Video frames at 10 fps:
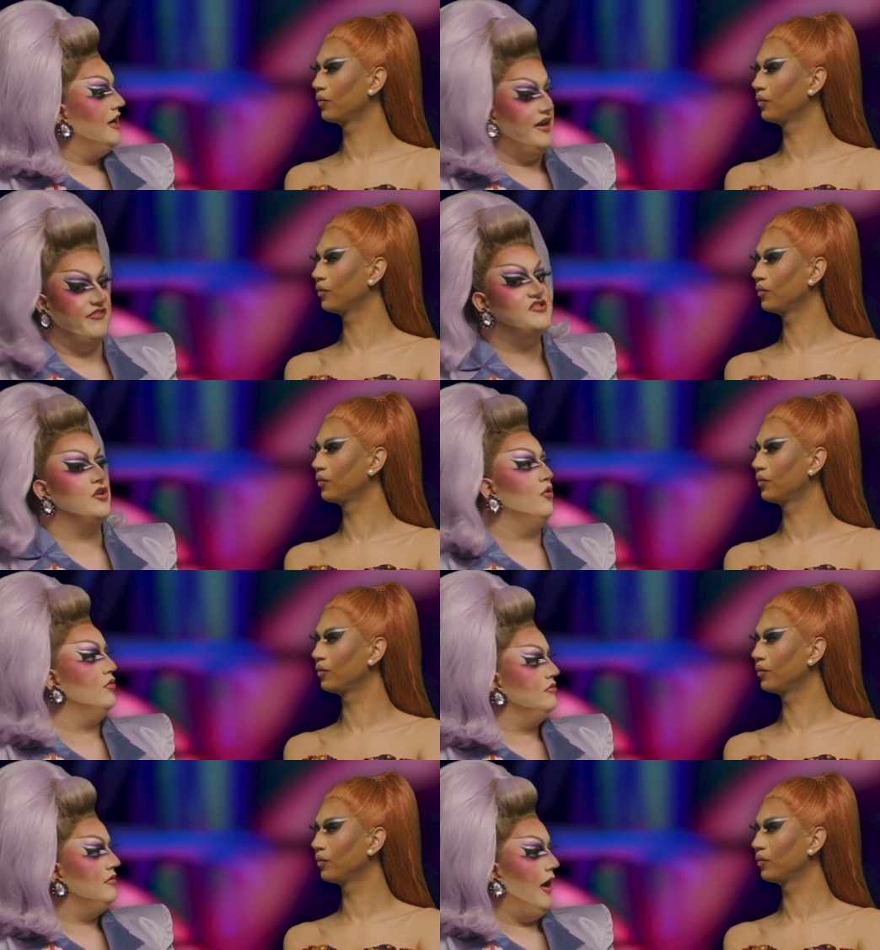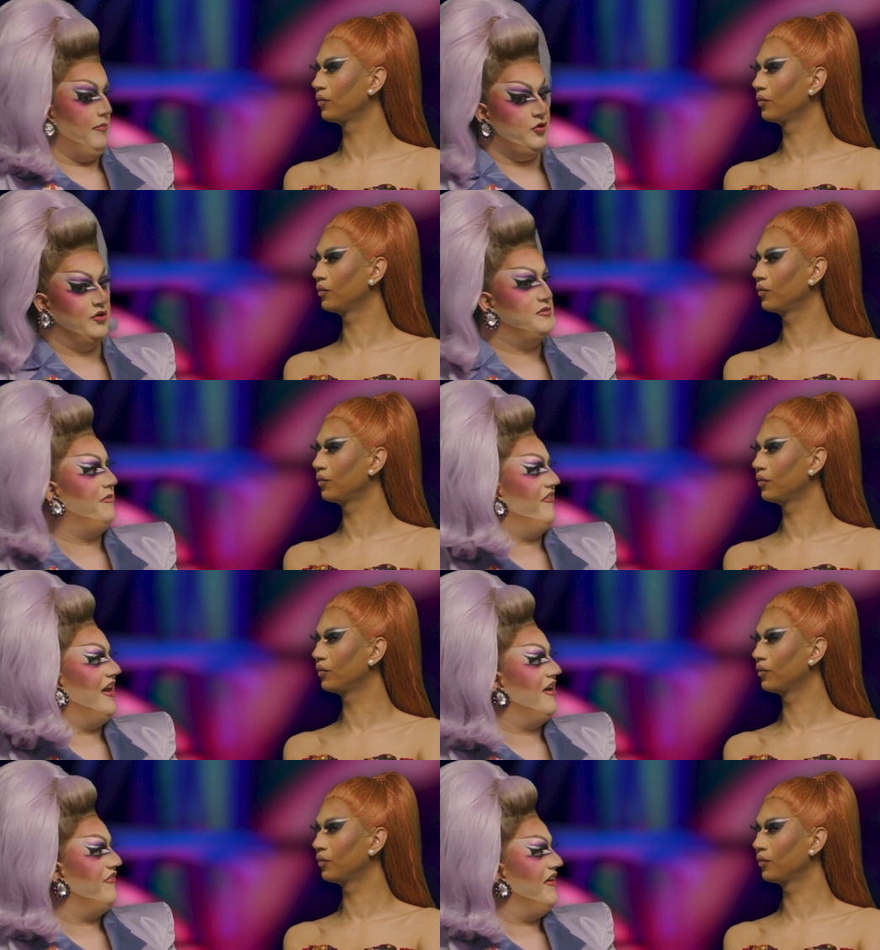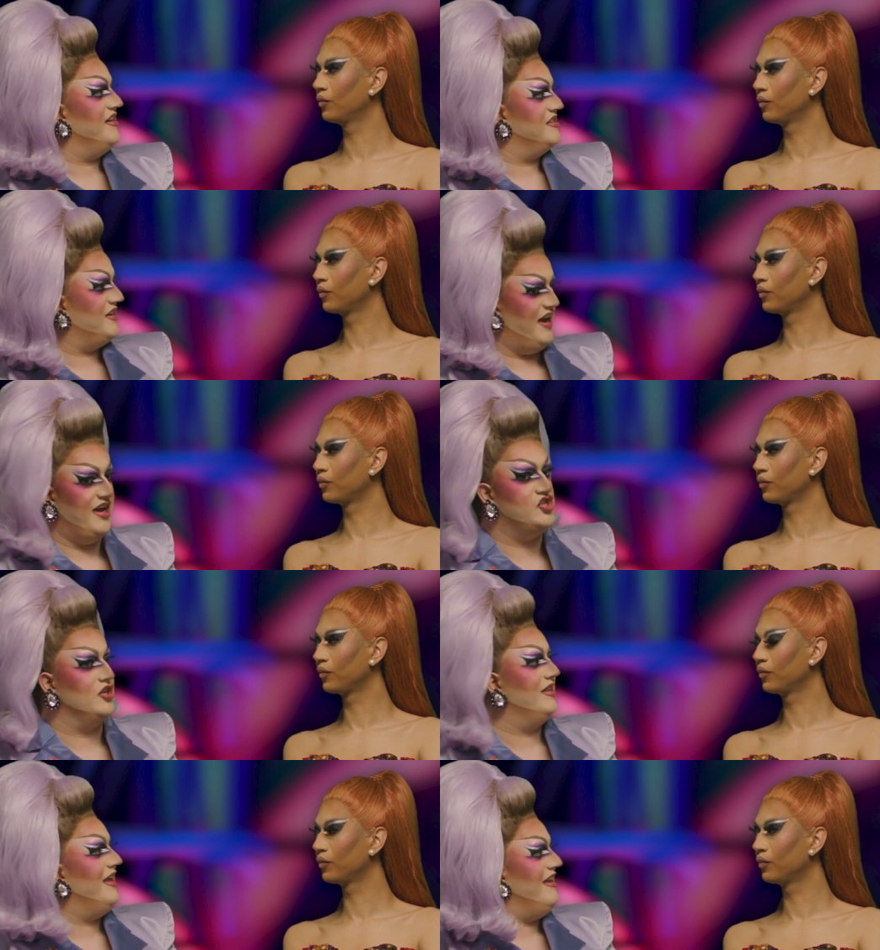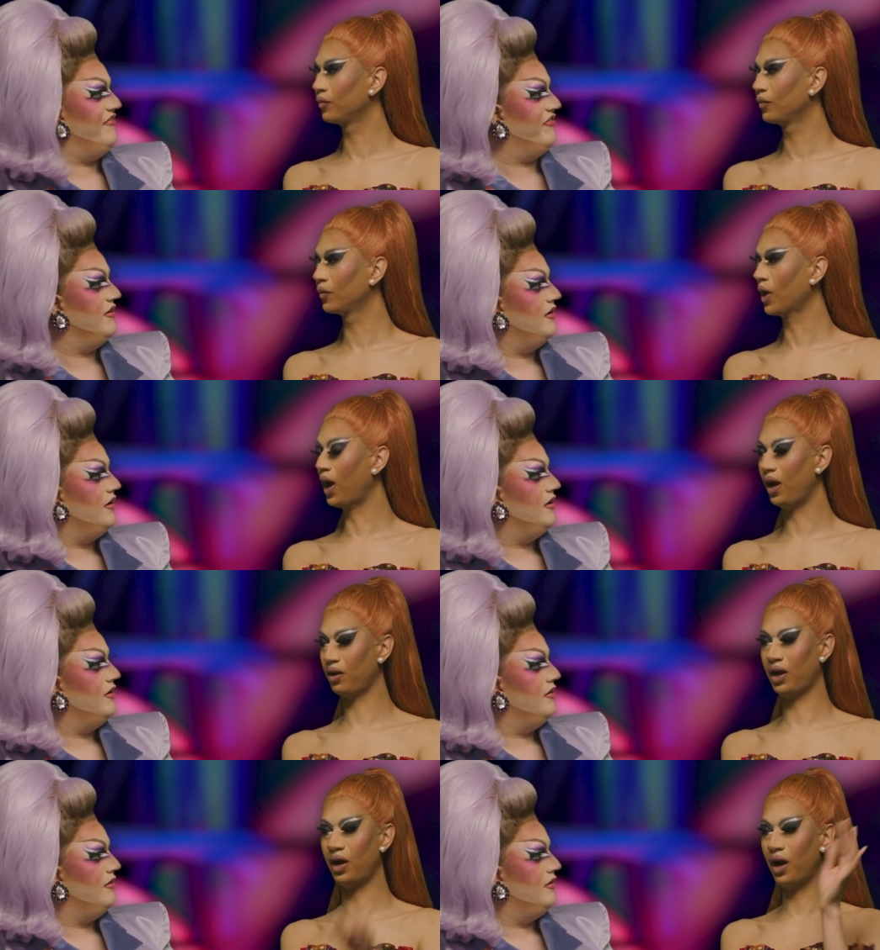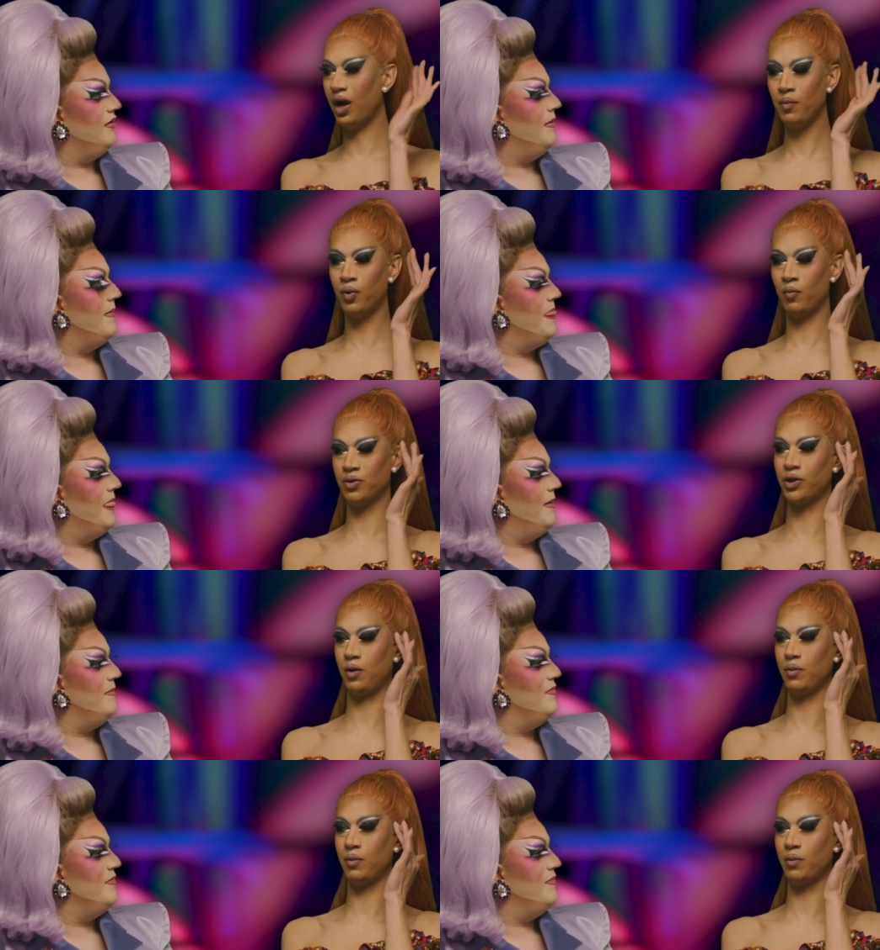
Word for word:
Speaker 1: And if so, I'm going to be very offended and I shall leave.
Speaker 2: I thought Michelle